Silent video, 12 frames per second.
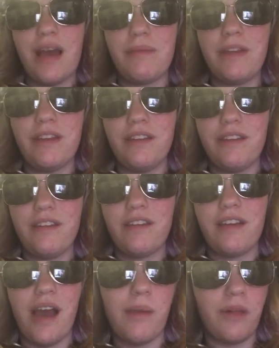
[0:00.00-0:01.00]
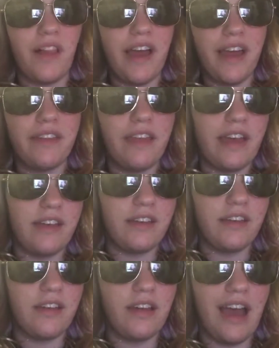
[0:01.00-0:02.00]
mean, I'm glad that
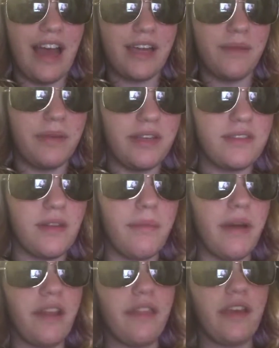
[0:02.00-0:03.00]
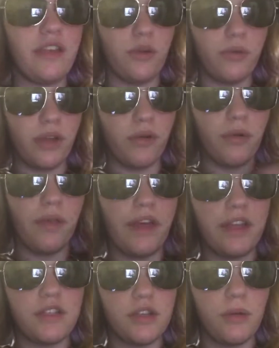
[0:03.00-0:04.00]
I can be somebody that you can
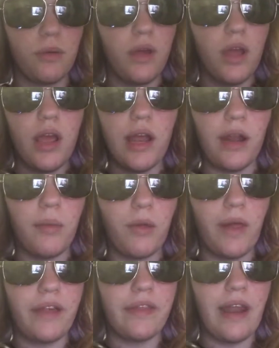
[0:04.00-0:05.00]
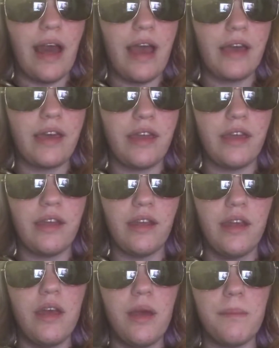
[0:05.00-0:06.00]
relate to, and I'm glad that I can
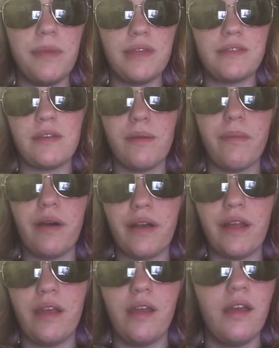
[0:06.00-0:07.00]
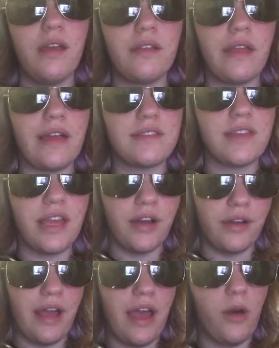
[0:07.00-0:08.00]
be somebody that's
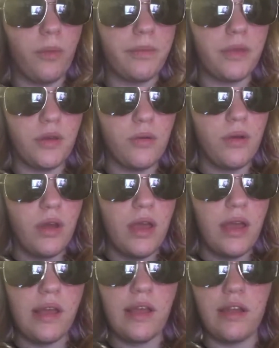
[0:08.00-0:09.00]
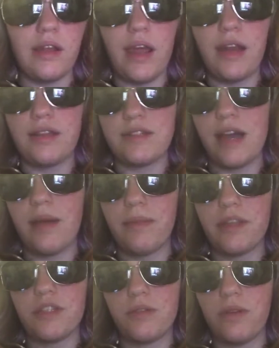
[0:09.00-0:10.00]
here to help you in any time
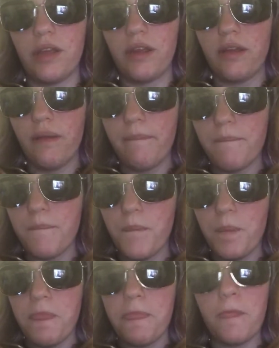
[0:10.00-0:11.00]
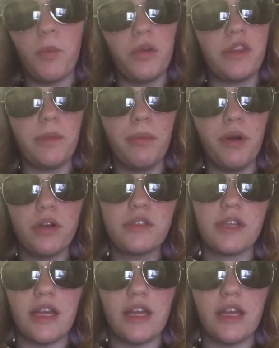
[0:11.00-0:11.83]
that you need with the books